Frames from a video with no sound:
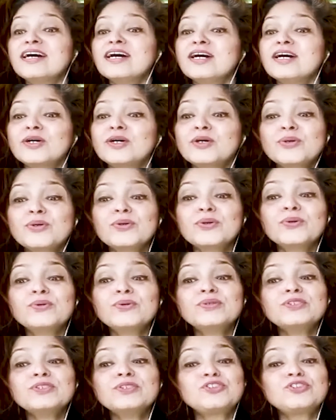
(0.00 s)

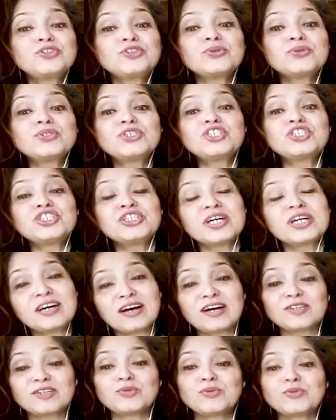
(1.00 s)
who, through sheer
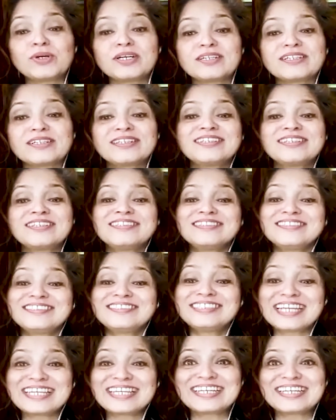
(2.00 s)
hard work,
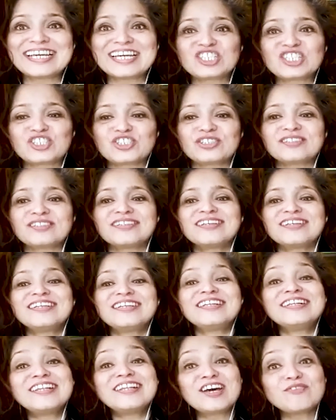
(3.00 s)
dedication,
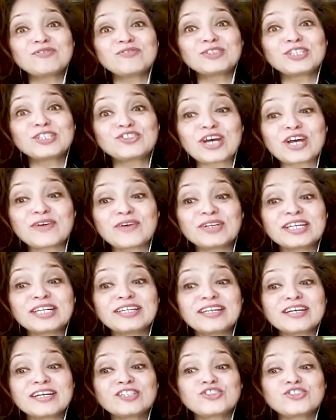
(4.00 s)
love for the travel
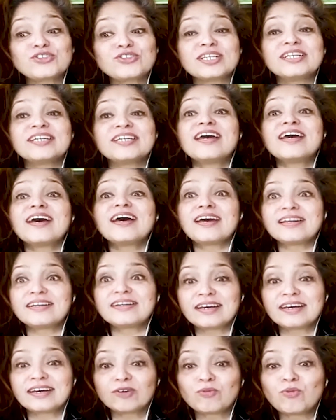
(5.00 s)
industry, and
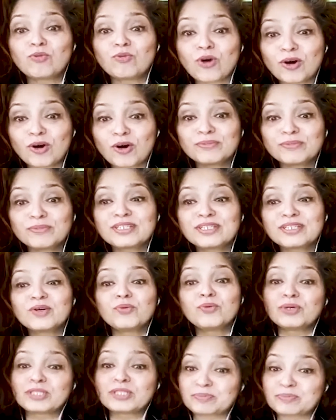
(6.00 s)
her warmth
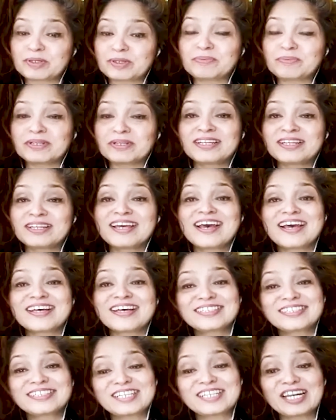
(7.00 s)
with people,
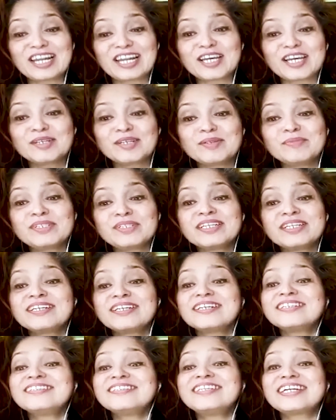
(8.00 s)
has climbed
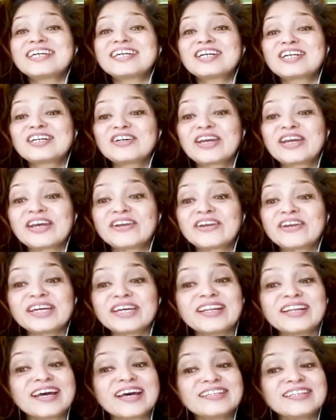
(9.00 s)
the career
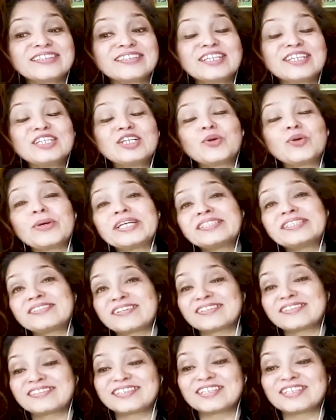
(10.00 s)
ladder in quick
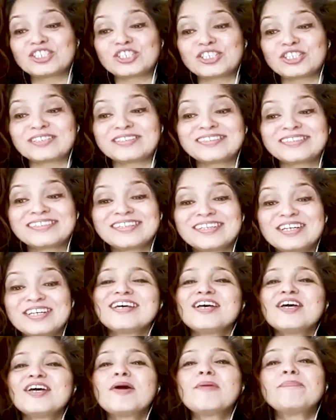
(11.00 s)
succession.
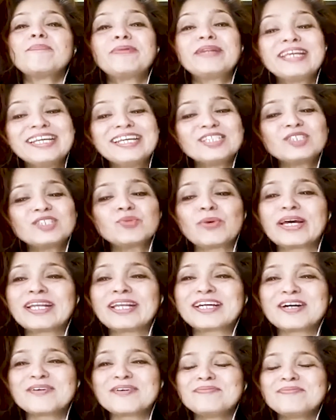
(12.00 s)
Please
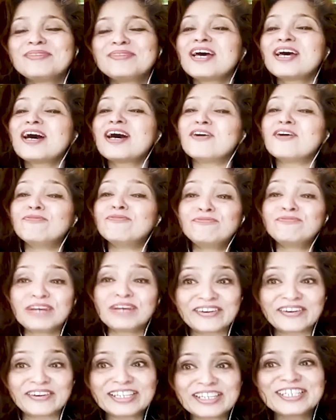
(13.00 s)
welcome a
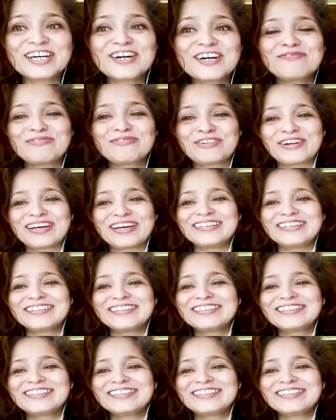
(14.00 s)
very dear friend,